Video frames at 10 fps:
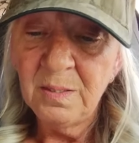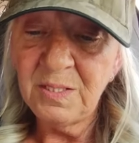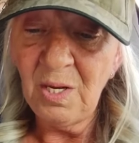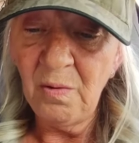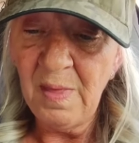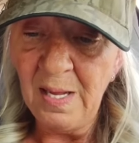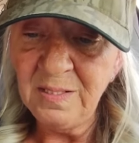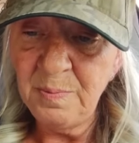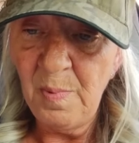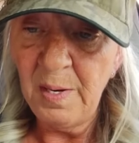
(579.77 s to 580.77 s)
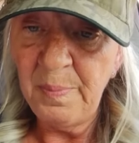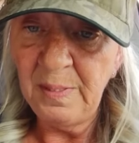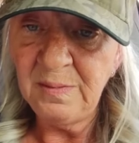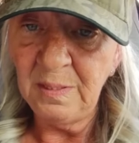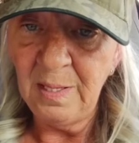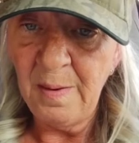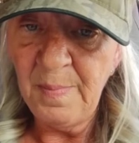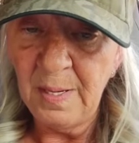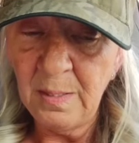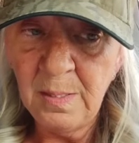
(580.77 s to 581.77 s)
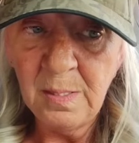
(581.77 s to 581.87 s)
So that's my big dilemma.